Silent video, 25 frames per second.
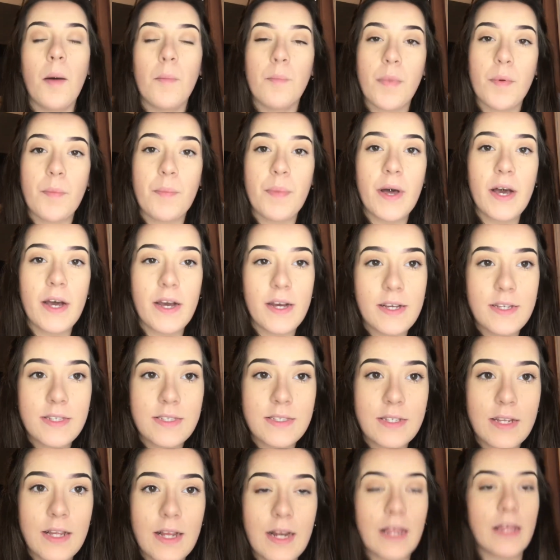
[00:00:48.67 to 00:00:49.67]
But
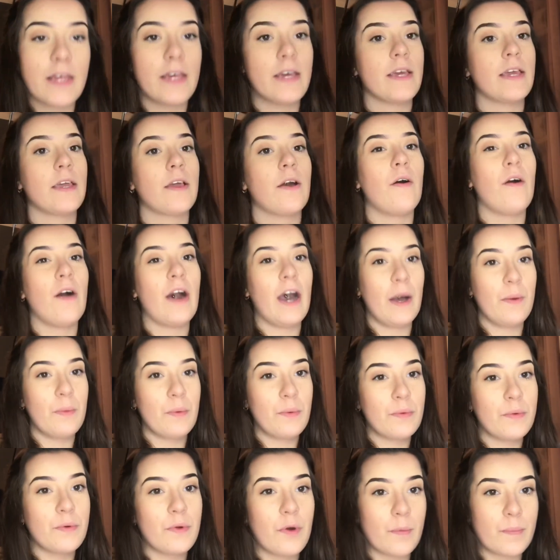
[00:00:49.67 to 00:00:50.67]
personally, I
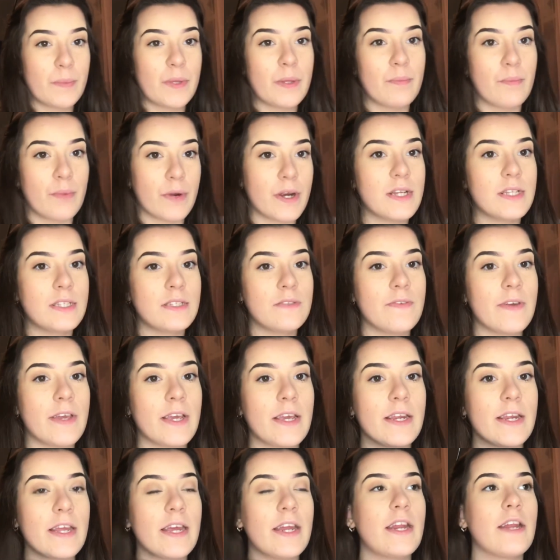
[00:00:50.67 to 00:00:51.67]
will not be
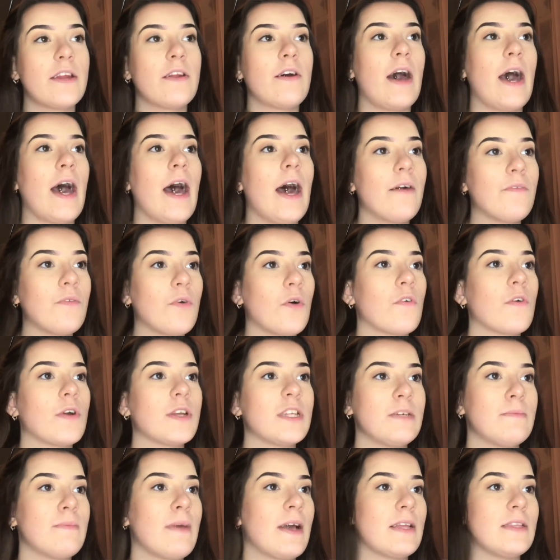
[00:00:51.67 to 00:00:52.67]
breastfeeding, and I have
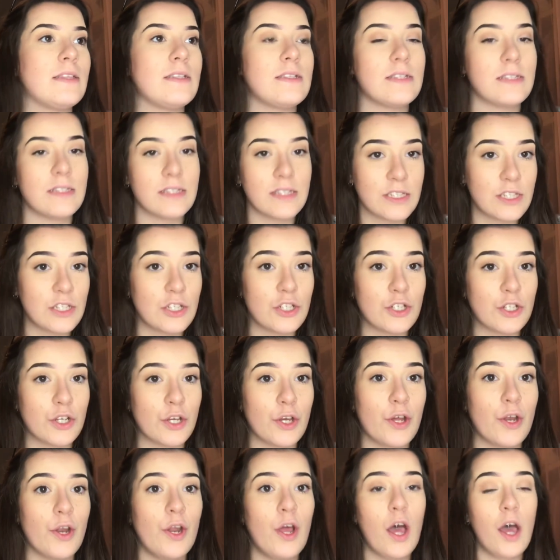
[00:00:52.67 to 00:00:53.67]
already made this
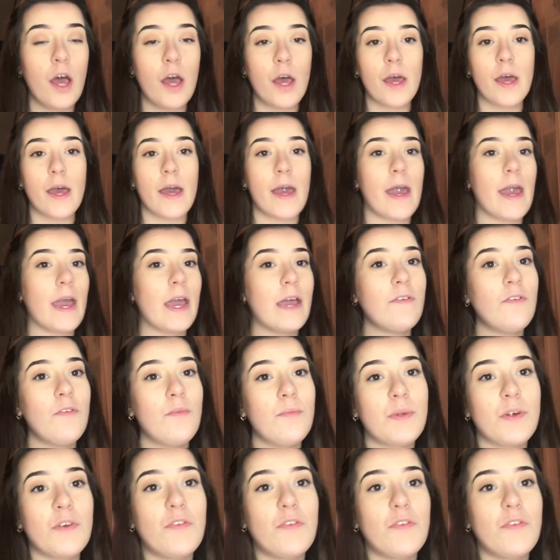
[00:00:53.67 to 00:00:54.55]
decision even